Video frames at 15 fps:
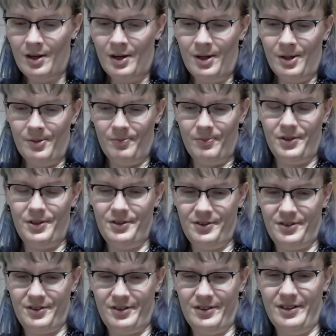And
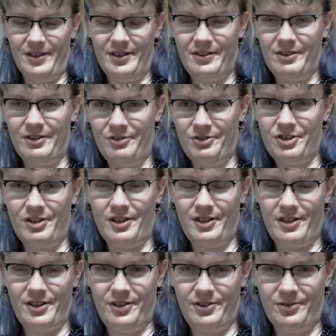contrary
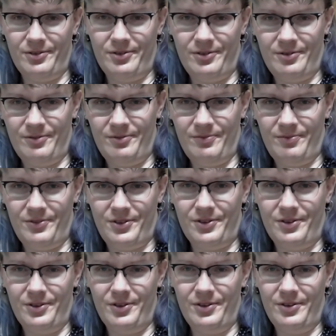to
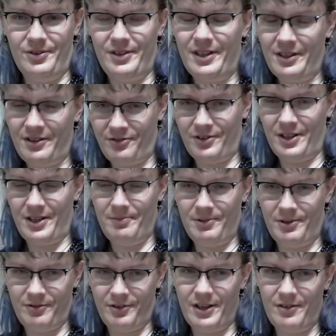that frame of
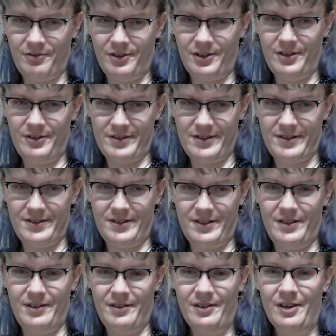reference,
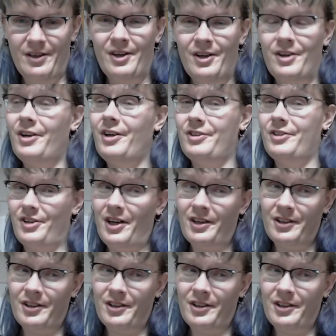I'd rather